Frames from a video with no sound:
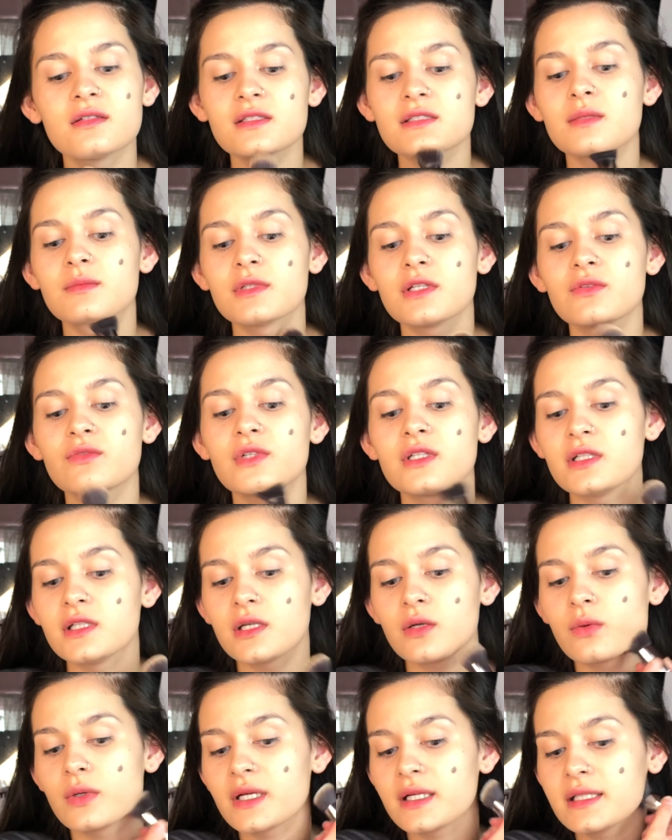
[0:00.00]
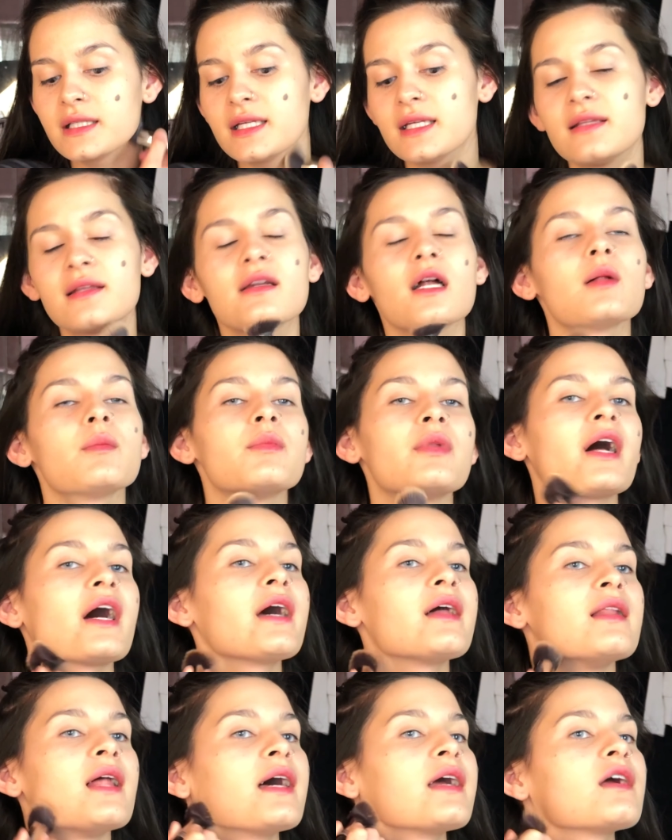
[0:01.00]
something really quickly, then I'll
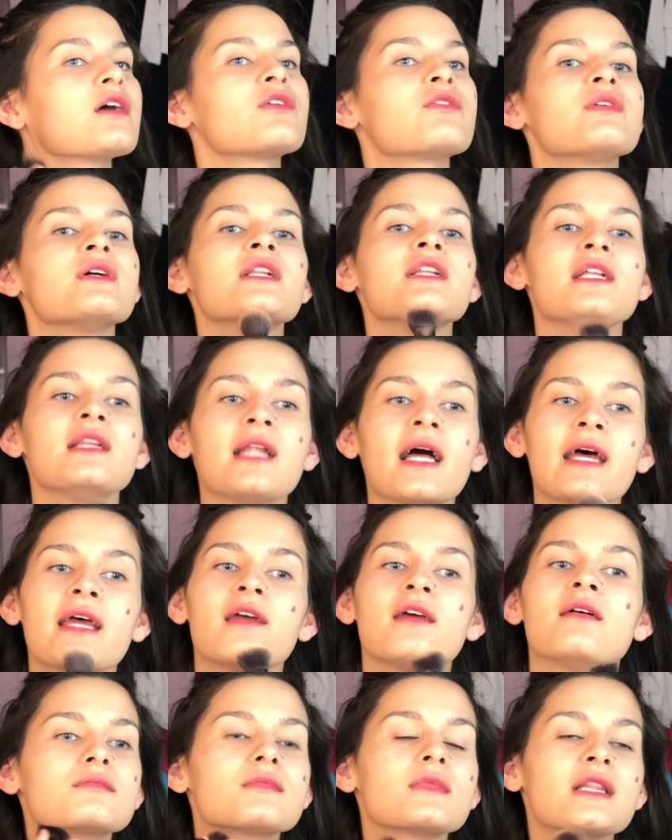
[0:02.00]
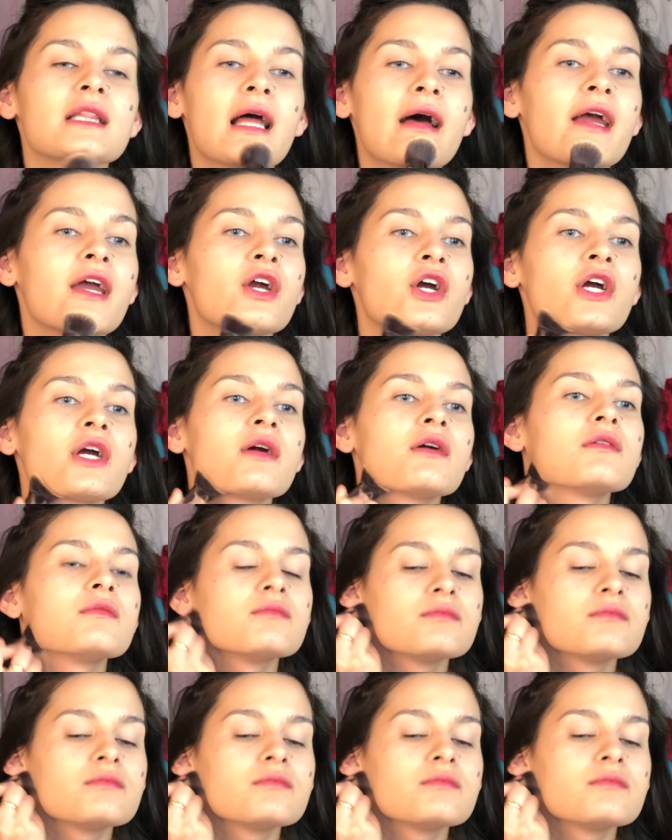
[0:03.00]
apply like a really light layer.